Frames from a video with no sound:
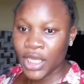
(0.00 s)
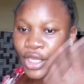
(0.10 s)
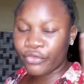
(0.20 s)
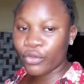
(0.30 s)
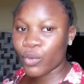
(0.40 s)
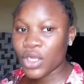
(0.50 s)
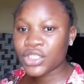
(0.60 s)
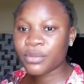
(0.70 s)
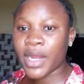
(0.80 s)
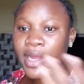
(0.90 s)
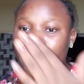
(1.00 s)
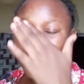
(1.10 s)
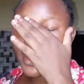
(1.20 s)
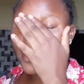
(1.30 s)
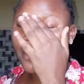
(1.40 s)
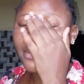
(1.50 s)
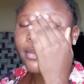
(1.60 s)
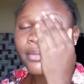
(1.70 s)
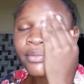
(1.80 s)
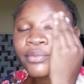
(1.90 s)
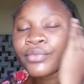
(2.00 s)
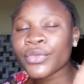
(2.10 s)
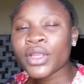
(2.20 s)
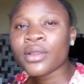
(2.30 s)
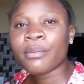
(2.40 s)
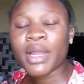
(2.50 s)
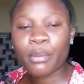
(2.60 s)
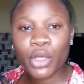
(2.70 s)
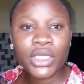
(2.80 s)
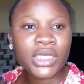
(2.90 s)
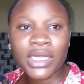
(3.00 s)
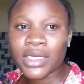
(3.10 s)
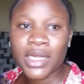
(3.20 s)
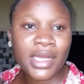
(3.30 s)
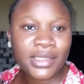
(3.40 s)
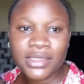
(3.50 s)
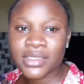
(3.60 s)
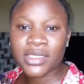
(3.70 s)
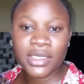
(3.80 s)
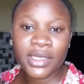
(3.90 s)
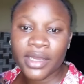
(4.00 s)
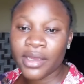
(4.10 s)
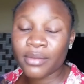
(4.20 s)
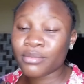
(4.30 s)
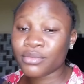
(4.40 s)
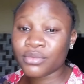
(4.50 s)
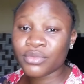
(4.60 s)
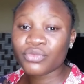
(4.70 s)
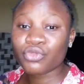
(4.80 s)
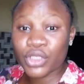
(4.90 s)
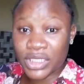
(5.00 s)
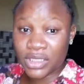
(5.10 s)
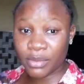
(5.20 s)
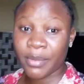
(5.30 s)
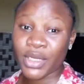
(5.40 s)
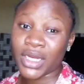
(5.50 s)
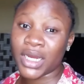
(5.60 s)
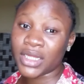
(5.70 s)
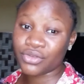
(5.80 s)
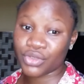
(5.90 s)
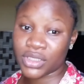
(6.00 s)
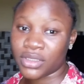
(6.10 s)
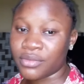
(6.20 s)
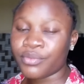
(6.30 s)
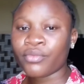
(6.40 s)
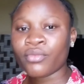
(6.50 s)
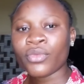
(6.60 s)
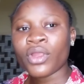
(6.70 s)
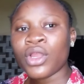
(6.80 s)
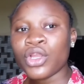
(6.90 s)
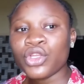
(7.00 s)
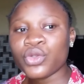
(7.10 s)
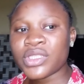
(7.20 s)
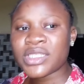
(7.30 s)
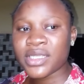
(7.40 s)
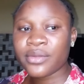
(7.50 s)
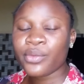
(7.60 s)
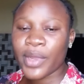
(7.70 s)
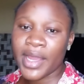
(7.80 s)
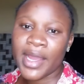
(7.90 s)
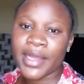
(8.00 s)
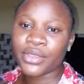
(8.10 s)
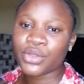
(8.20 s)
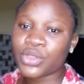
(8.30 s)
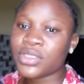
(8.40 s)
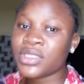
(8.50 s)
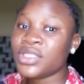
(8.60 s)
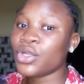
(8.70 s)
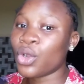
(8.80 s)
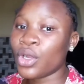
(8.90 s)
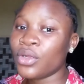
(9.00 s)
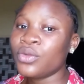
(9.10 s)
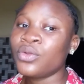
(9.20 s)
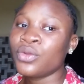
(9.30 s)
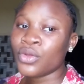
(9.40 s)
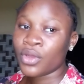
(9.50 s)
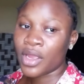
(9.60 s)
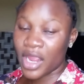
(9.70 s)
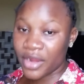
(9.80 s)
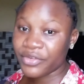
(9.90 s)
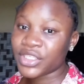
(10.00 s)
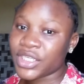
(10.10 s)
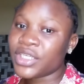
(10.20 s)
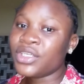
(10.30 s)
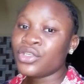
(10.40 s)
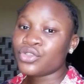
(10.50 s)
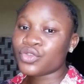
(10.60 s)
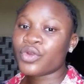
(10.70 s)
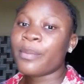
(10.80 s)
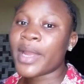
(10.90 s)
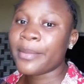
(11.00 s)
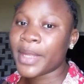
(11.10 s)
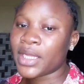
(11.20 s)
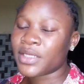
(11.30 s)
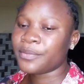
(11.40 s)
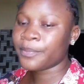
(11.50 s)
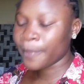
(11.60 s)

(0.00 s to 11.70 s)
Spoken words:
If you watch my morning and night skincare routine, you'd see where I use the oil every day to rub my belly.